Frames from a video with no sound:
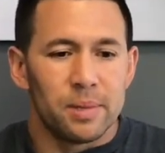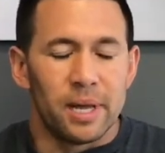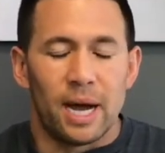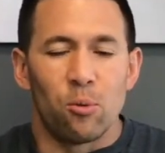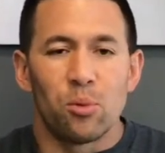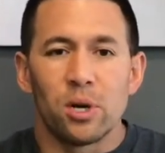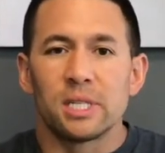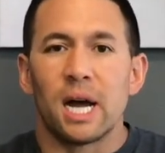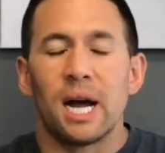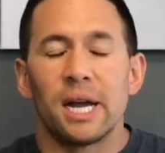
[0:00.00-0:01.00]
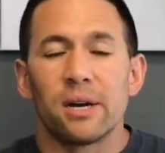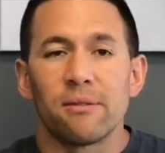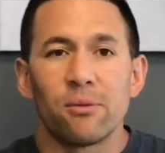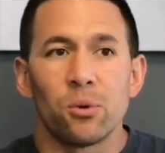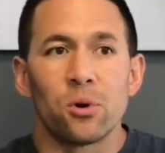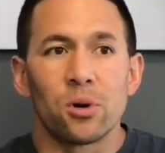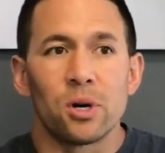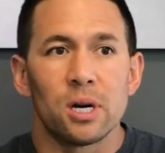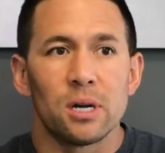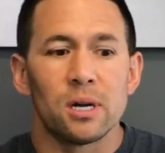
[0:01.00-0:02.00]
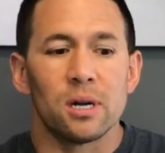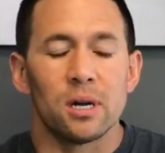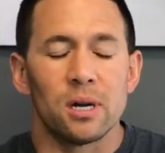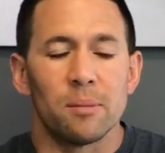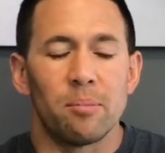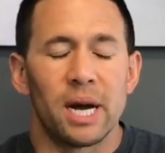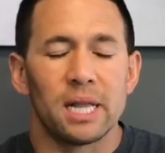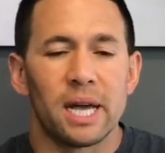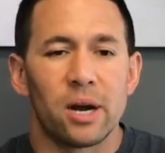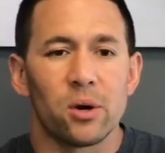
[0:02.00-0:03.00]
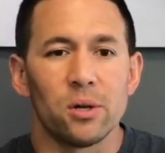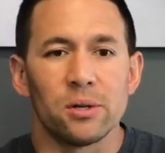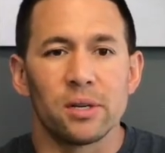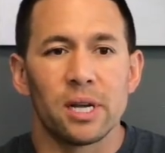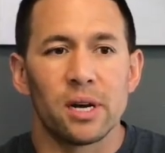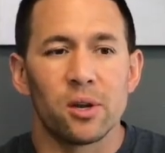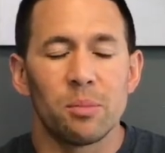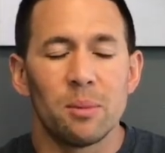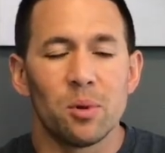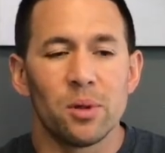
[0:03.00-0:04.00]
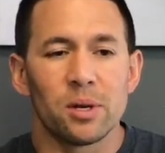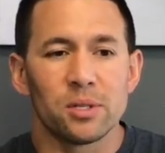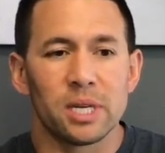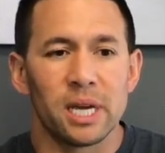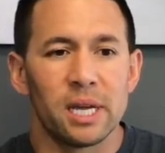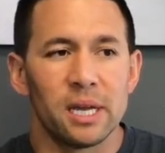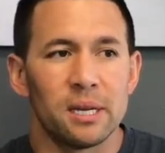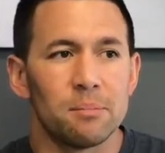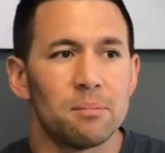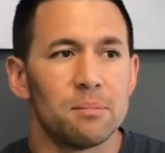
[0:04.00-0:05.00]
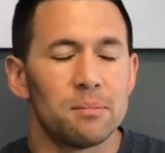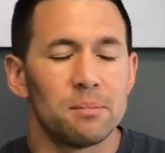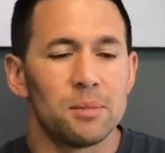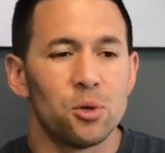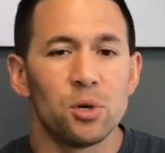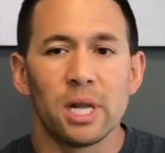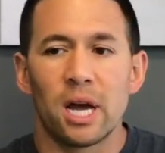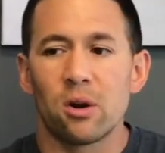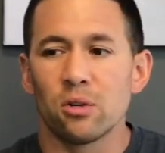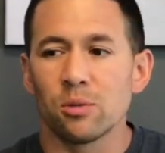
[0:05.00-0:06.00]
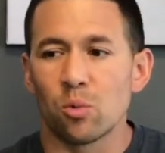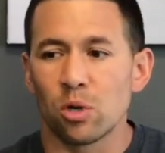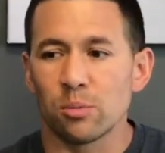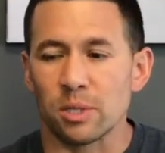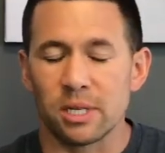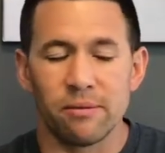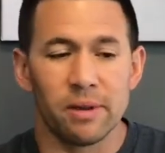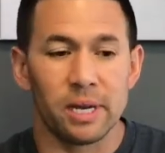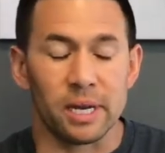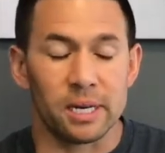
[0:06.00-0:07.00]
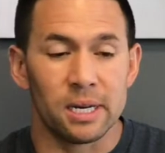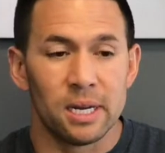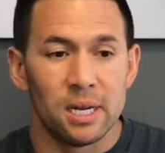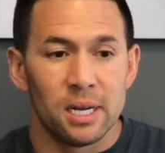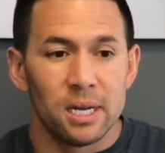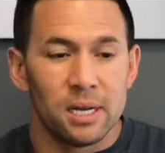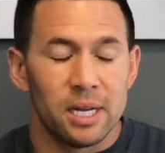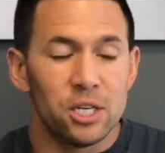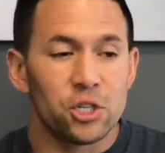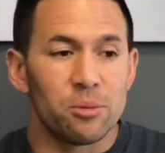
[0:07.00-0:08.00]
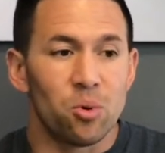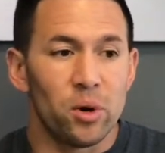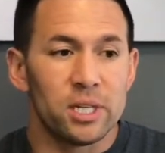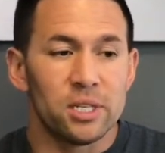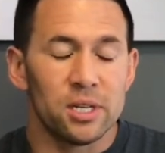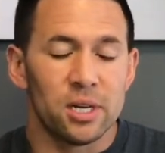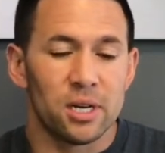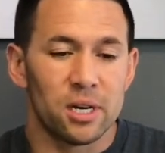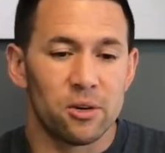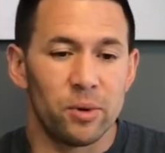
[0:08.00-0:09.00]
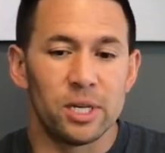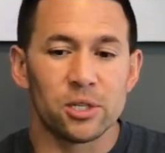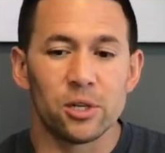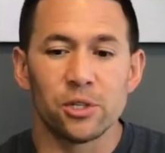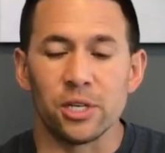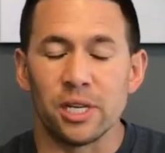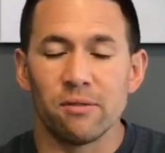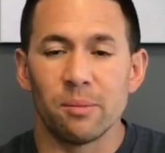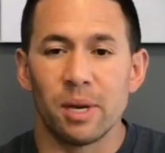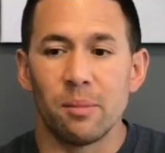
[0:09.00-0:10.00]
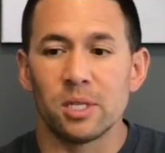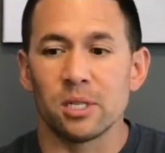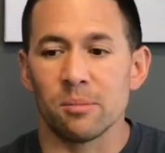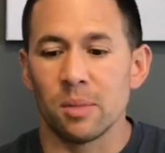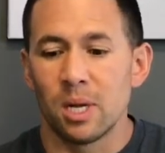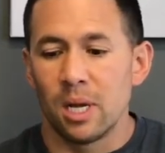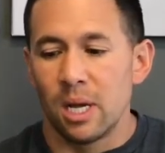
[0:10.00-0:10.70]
output is higher for bilateral, and you get other people that'll say unilateral is more specific, and each can point to research and even maybe some